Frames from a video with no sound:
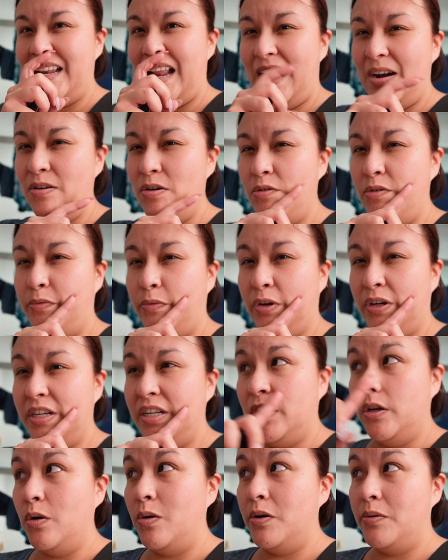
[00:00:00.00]
I don't know if we're
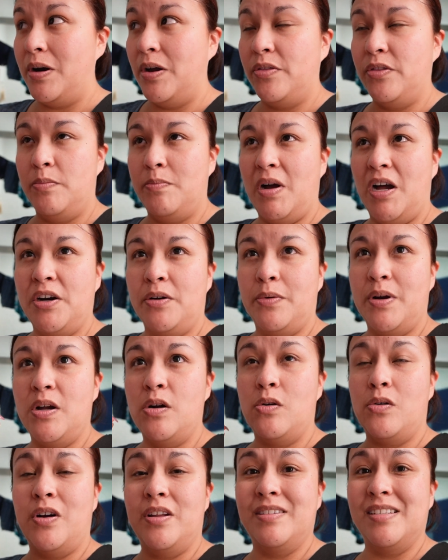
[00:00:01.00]
gonna go around the monorail
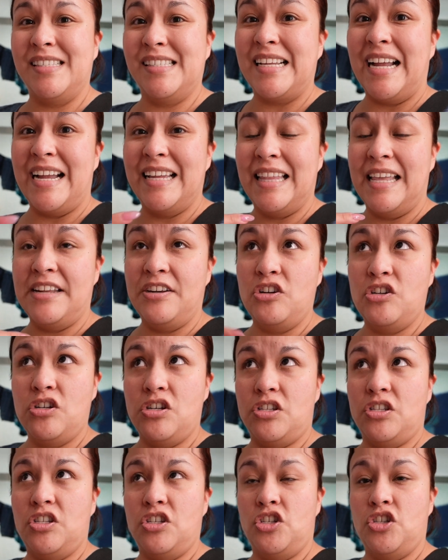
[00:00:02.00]
or on the Skyliner
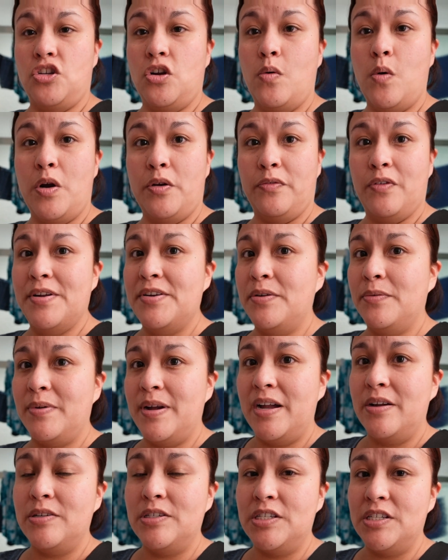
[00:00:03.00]
just to show our friend
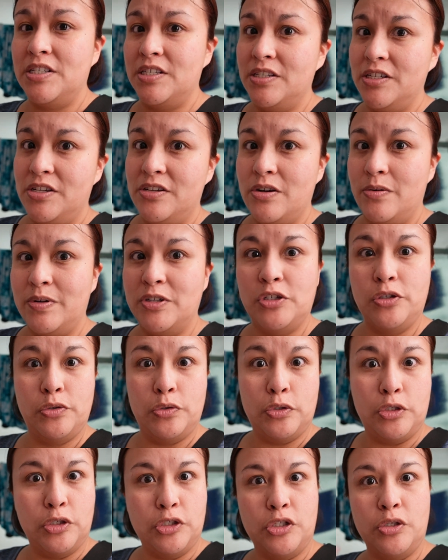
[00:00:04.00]
around, to, you know,
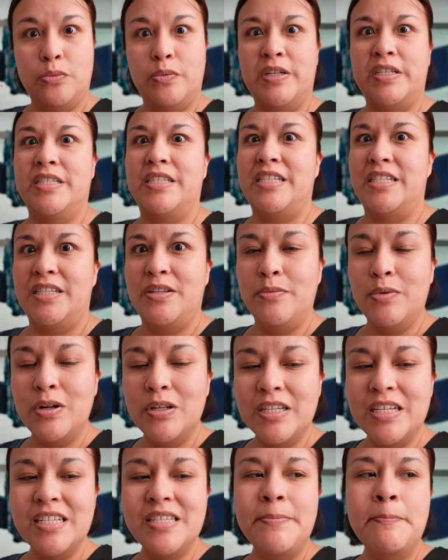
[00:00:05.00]
introduce her to what Disney
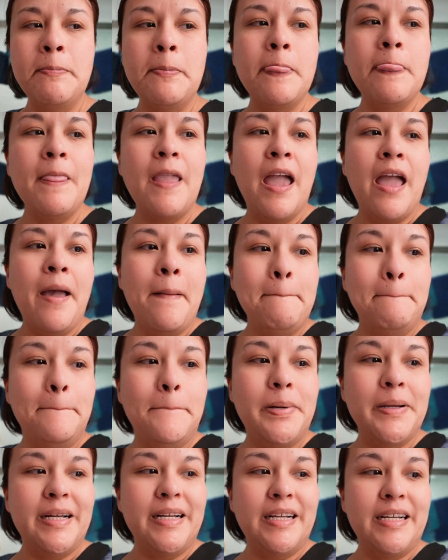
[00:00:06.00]
World is.
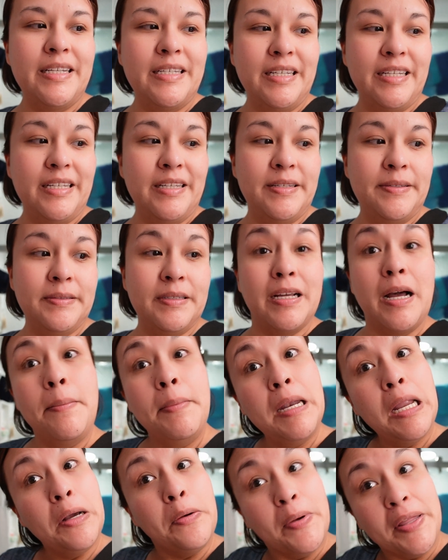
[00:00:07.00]
But come
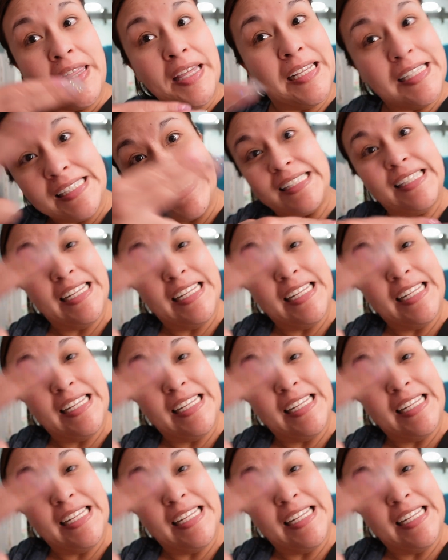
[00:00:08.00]
along with us.